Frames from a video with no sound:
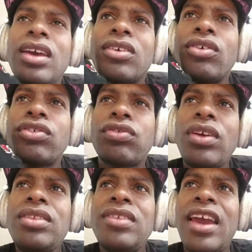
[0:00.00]
go
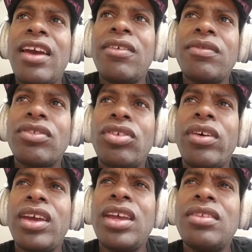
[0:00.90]
straight down till
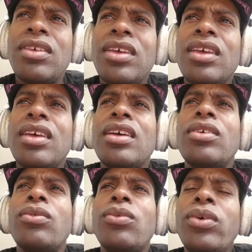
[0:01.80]
I hit
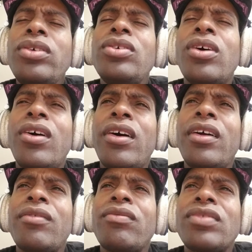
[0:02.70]
Woodlaw.
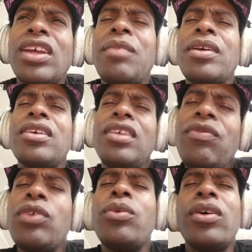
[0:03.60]
Then I make a
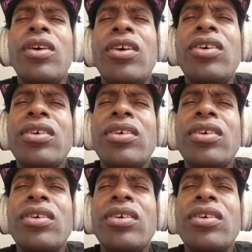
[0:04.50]
left at Woodlaw,